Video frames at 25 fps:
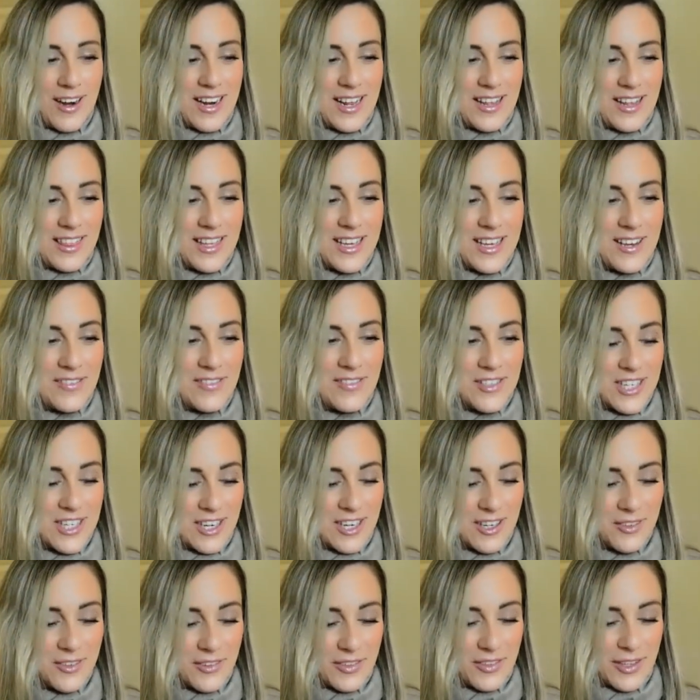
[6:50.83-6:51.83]
And I think I've
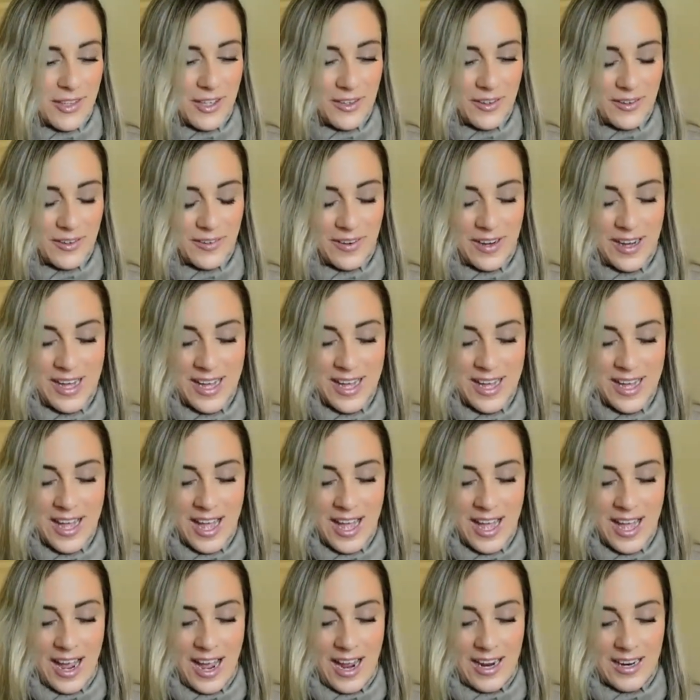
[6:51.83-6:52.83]
shared with you
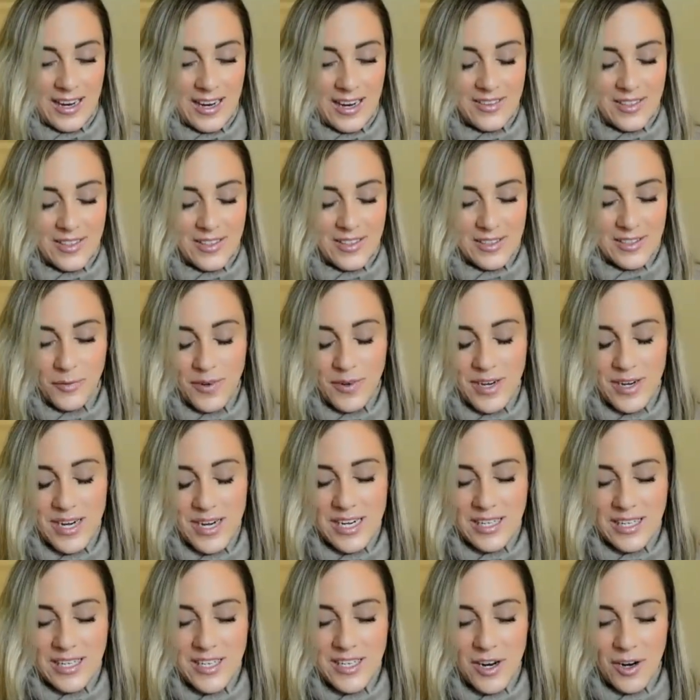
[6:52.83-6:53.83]
this
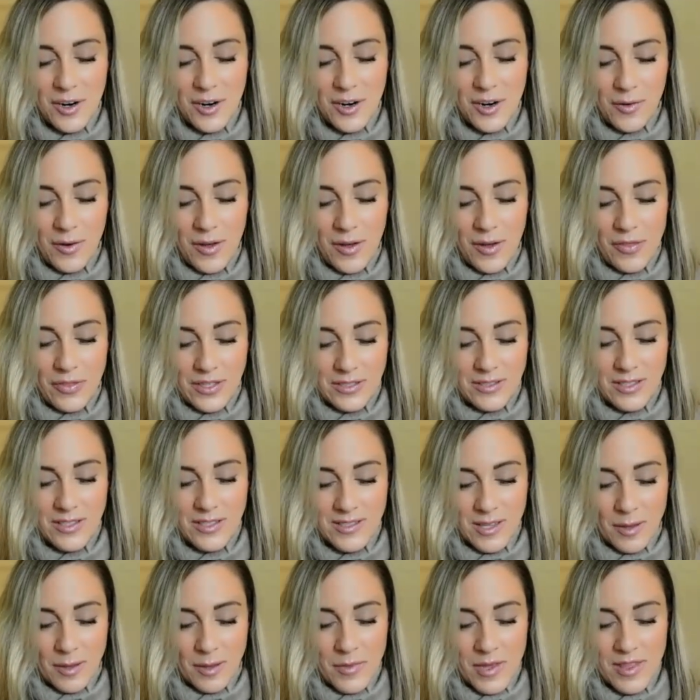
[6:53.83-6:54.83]
week,
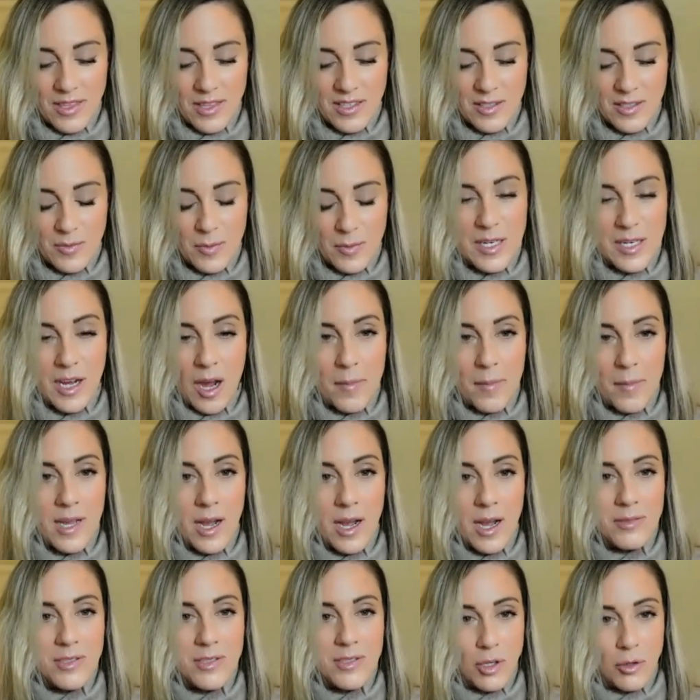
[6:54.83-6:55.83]
this is something that's been
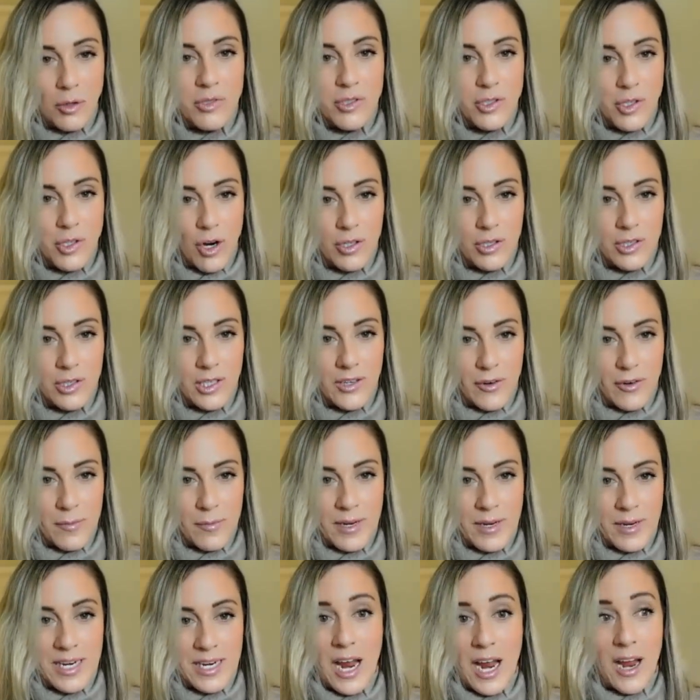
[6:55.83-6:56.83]
coming up so strongly for me.